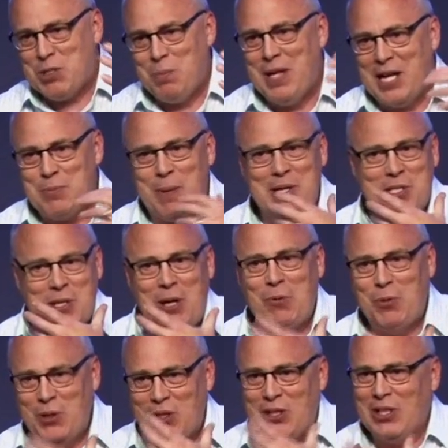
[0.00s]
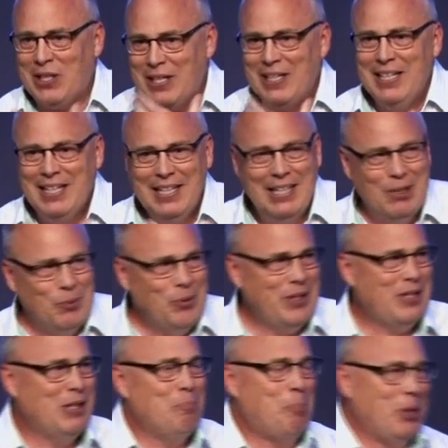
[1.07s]
that's my son with the uh,
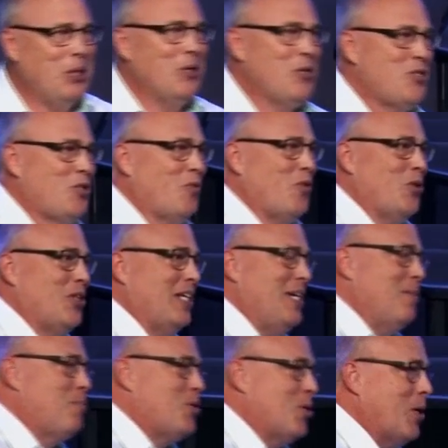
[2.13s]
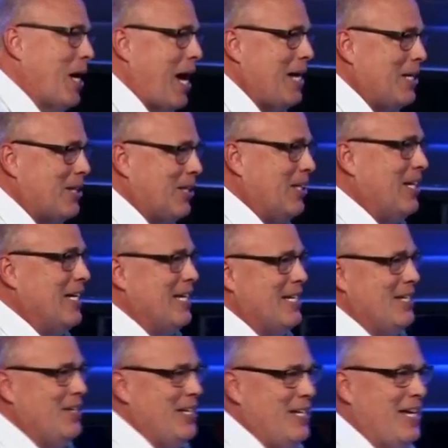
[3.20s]
with the beard and so forth, the hipster kind of thing. He,
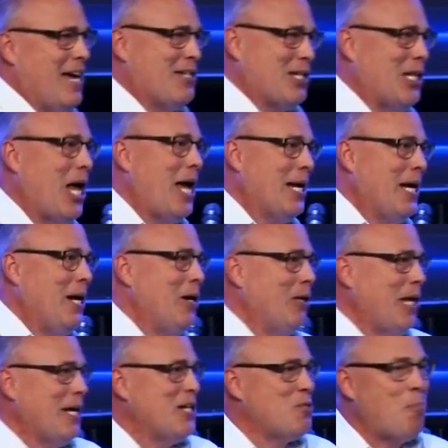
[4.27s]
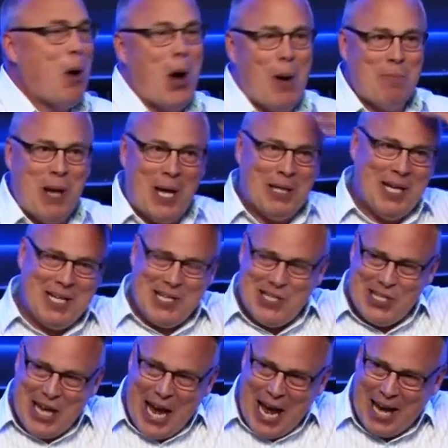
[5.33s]
he has a lot of hair like his mom, not like his
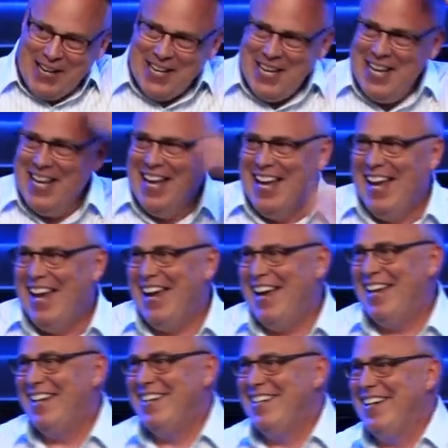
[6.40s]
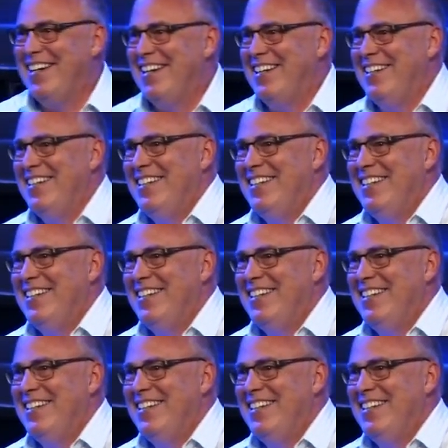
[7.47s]
dad. And, uh,